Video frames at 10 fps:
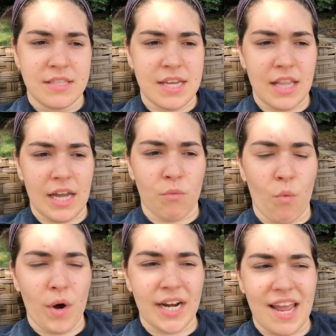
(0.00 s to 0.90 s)
They like
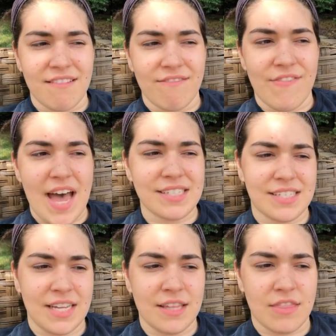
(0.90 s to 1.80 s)
will want to
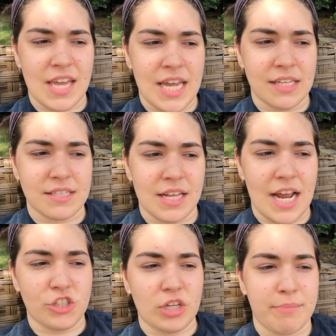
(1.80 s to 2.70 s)
invest in the things and
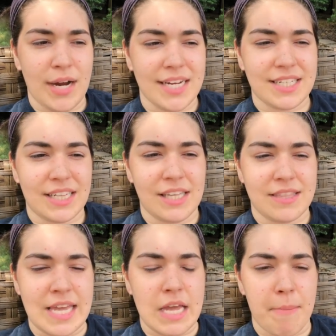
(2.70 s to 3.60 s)
actually practically
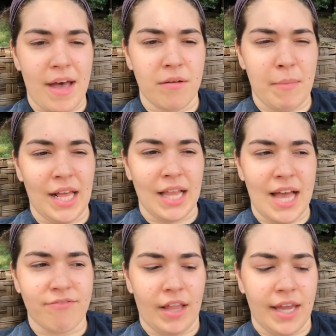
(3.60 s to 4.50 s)
think about in my
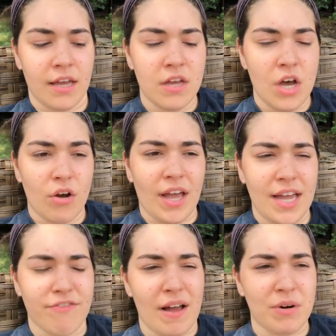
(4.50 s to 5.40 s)
life, like,
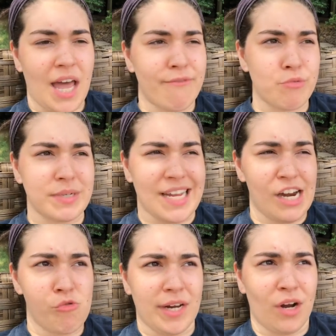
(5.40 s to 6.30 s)
okay, if I want to have a
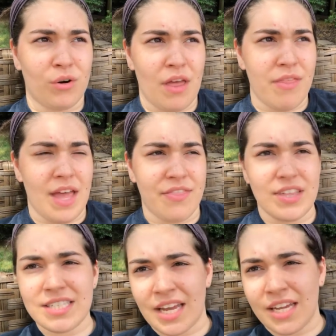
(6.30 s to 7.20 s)
retirement home at, at
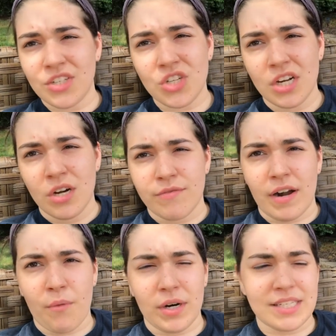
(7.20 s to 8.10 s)
this age, if
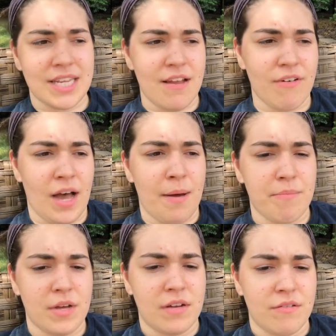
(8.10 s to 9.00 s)
I want to save up
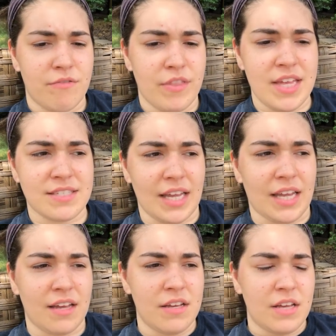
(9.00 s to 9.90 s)
for this,
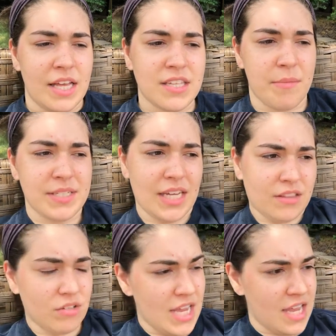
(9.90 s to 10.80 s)
like, it's almost like
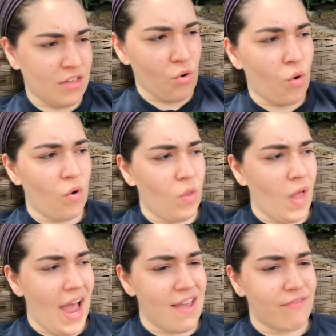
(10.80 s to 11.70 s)
they'll take their whole
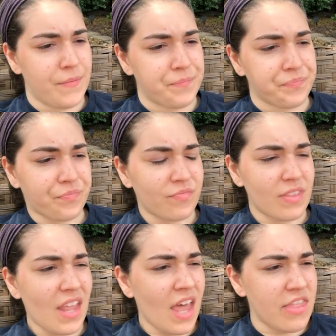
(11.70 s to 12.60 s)
life
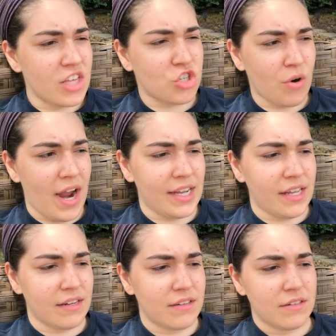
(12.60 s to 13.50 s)
and then try
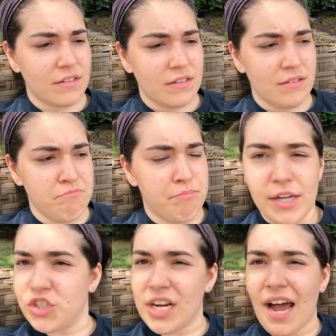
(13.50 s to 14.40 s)
and
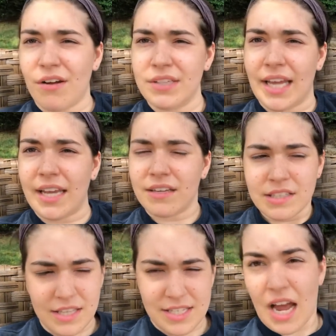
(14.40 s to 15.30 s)
budget out like
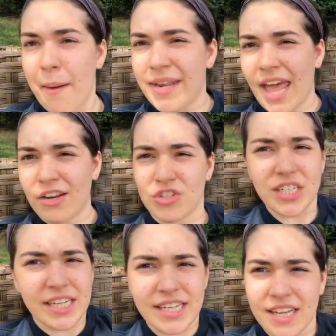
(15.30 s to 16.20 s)
the time and
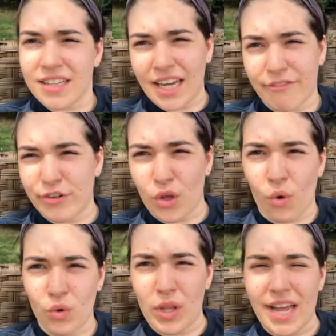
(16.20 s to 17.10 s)
energy needed like for the
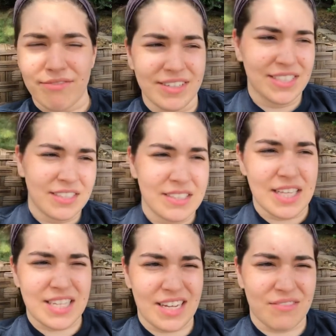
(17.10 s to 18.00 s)
whole life.
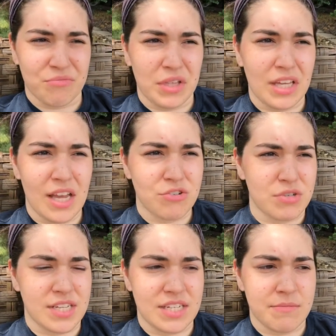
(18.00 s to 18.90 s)
That's like really
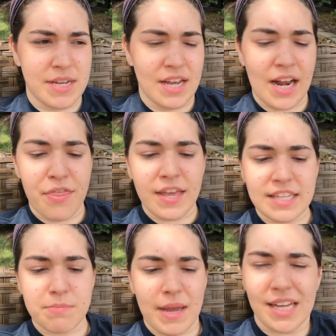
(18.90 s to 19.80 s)
interesting to me. And I think
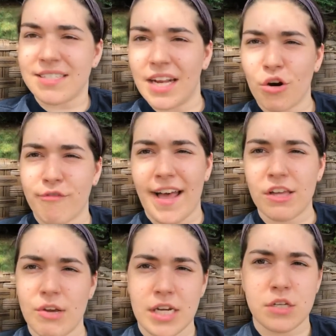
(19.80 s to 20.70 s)
it's because they don't
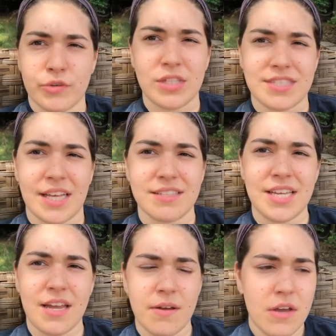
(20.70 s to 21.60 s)
value extroverted
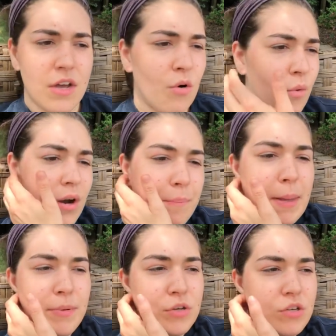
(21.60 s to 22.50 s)
sensing, where
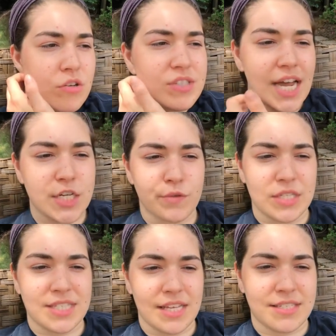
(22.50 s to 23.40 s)
people who use
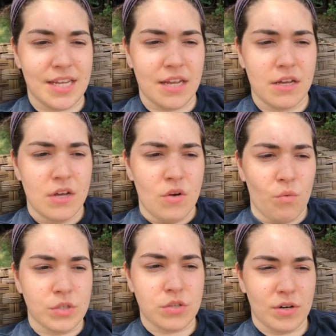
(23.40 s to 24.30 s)
extroverted sensing
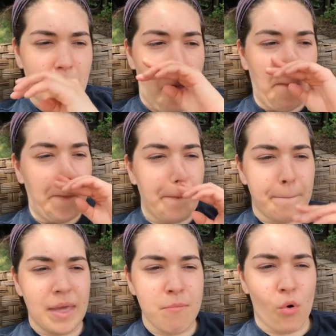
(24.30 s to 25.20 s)
will sort of
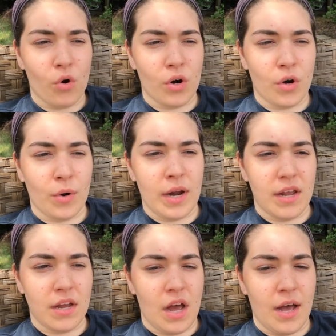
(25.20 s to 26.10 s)
be more
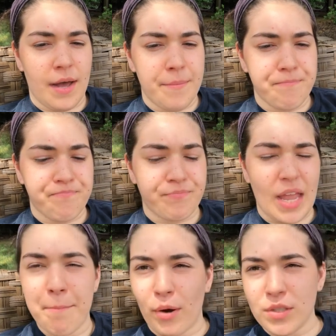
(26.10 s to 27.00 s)
um,
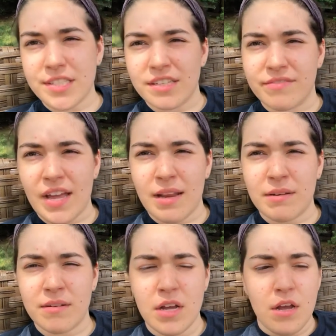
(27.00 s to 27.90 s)
impulsive
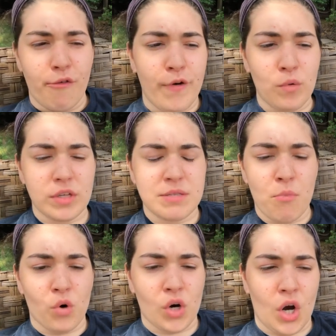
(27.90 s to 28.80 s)
and focus
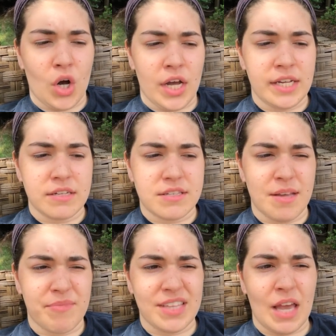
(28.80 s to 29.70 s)
more on
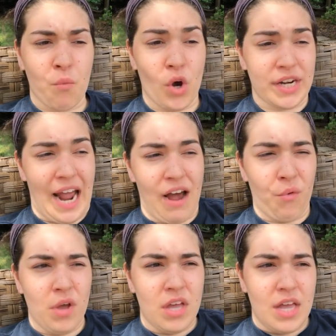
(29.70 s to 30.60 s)
something they want now.